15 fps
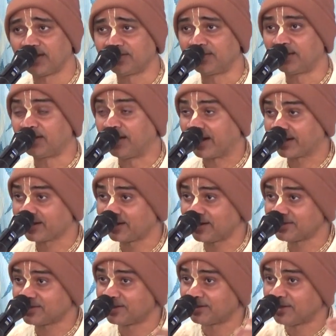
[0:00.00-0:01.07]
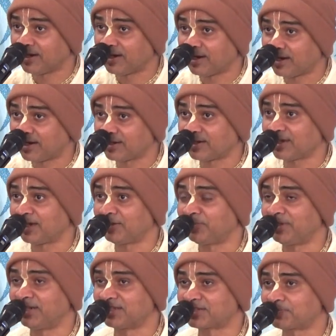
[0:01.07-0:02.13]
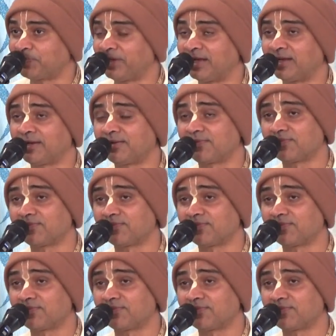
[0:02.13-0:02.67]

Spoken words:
the darkness in the heart can be dispelled.